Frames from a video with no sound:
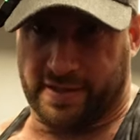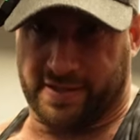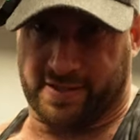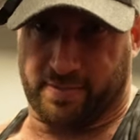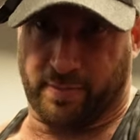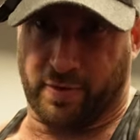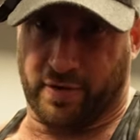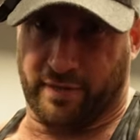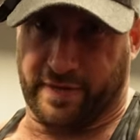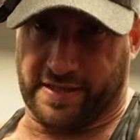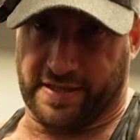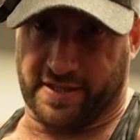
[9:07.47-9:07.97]
is
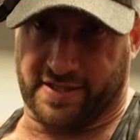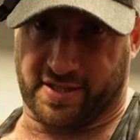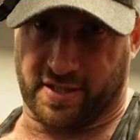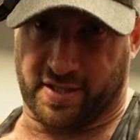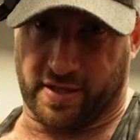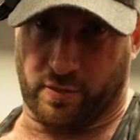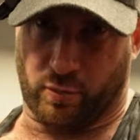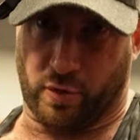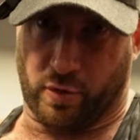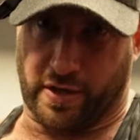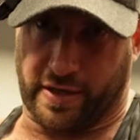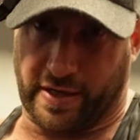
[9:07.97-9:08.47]
moving
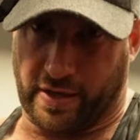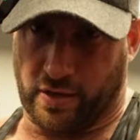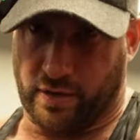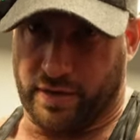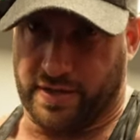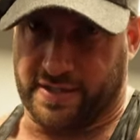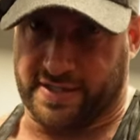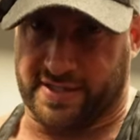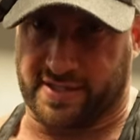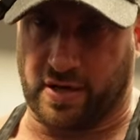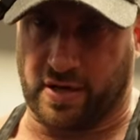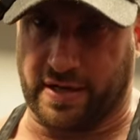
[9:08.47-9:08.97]
to working on
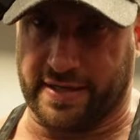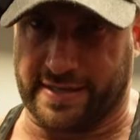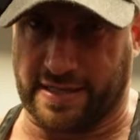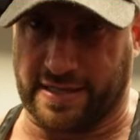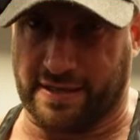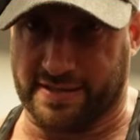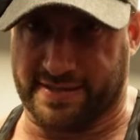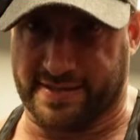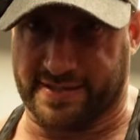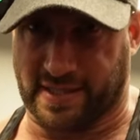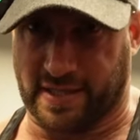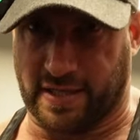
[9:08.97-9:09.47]
the side
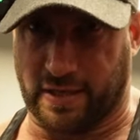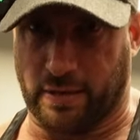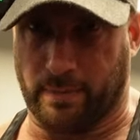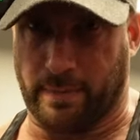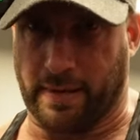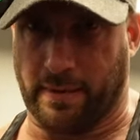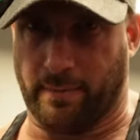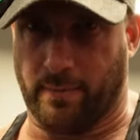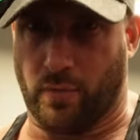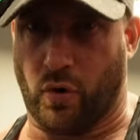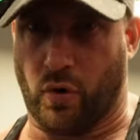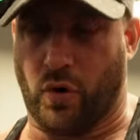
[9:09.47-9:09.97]
delts a little
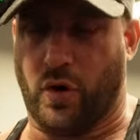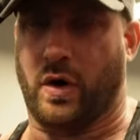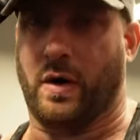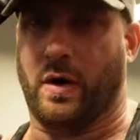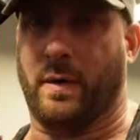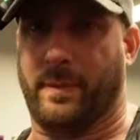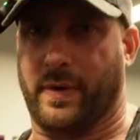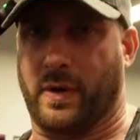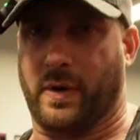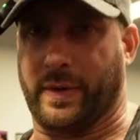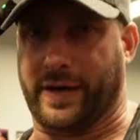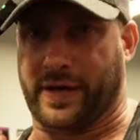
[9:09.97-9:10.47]
bit more,
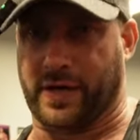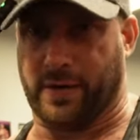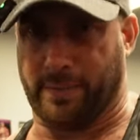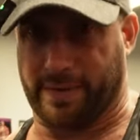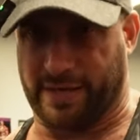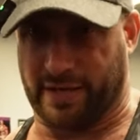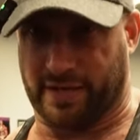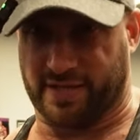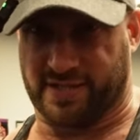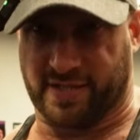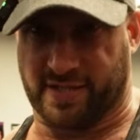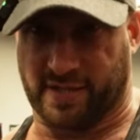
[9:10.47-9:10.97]
but we're going to
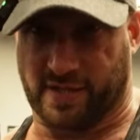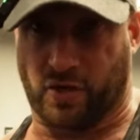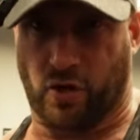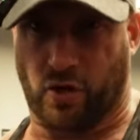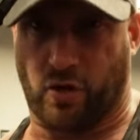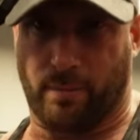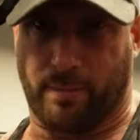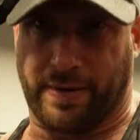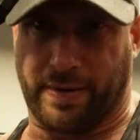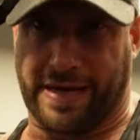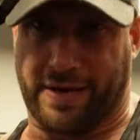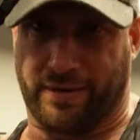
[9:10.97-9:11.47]
be using a
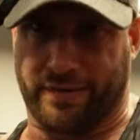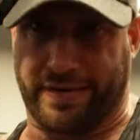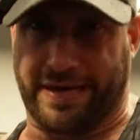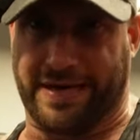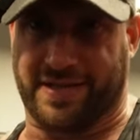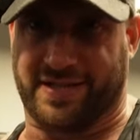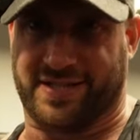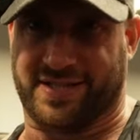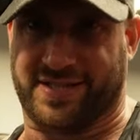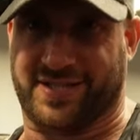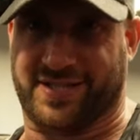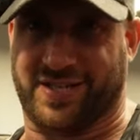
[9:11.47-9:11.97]
compound
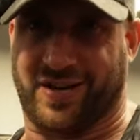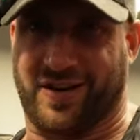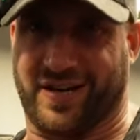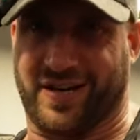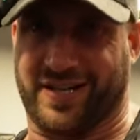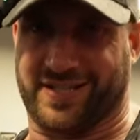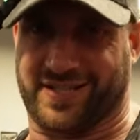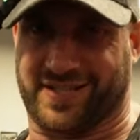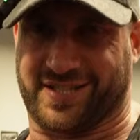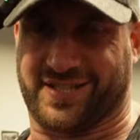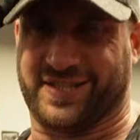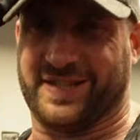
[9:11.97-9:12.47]

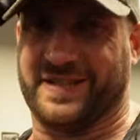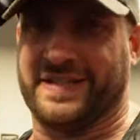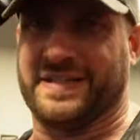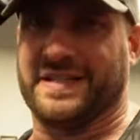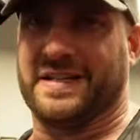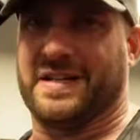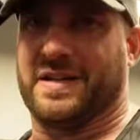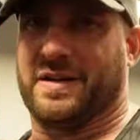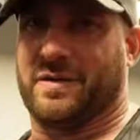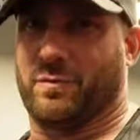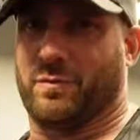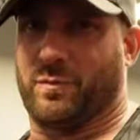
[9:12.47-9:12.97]
exercise
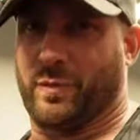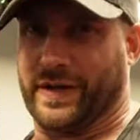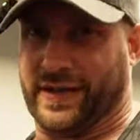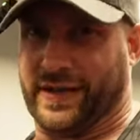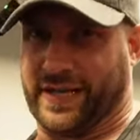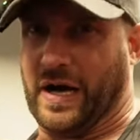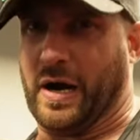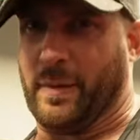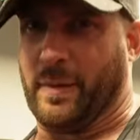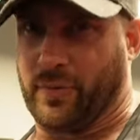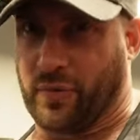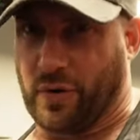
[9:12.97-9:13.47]
with
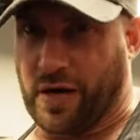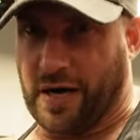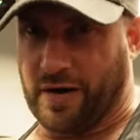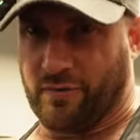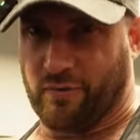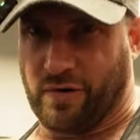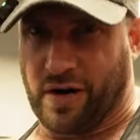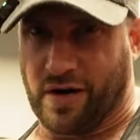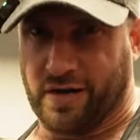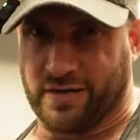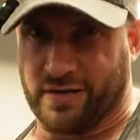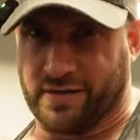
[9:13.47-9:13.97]
the upright
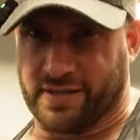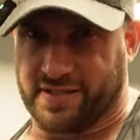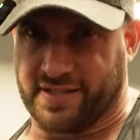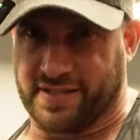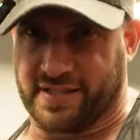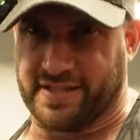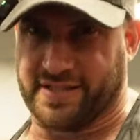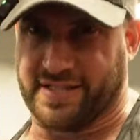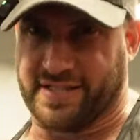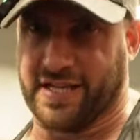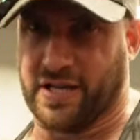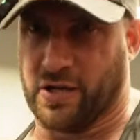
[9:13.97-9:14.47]
rows.
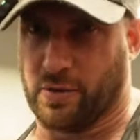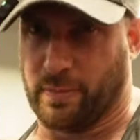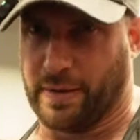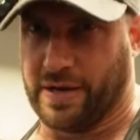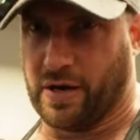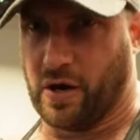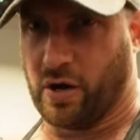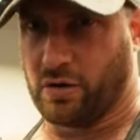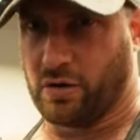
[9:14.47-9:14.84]
It's a little bit